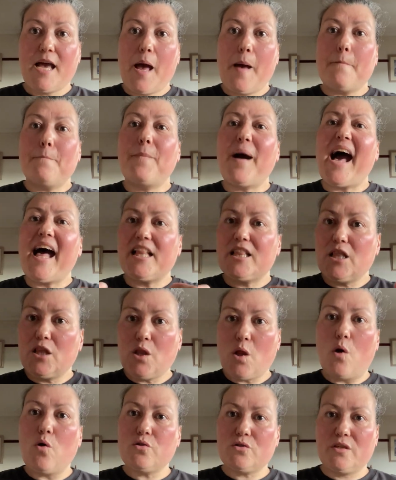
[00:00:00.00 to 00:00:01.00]
but a
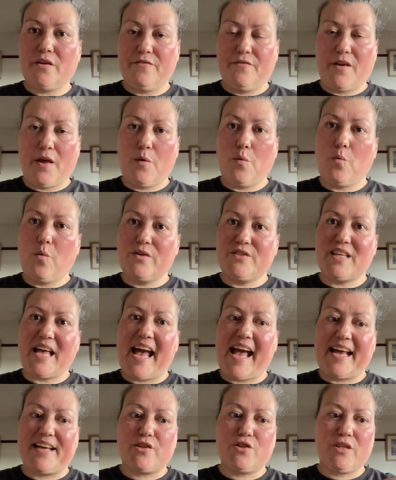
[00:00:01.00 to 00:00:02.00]
lot of it was
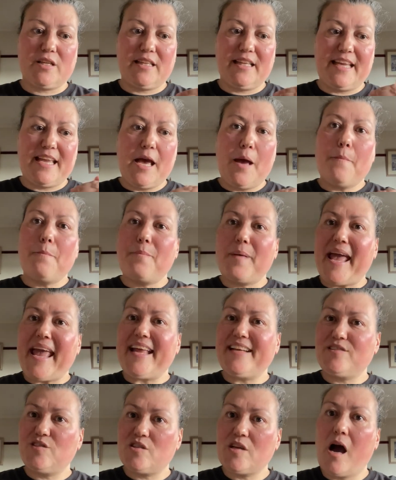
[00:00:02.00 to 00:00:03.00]
actually
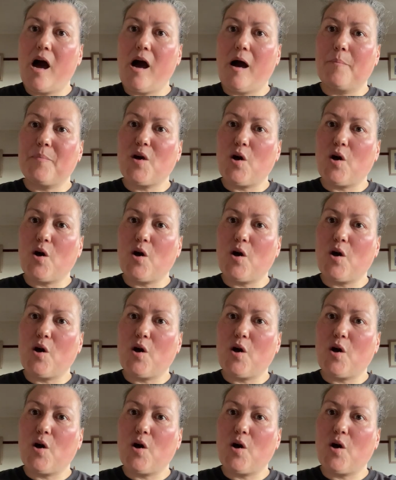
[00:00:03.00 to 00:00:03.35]
pent up,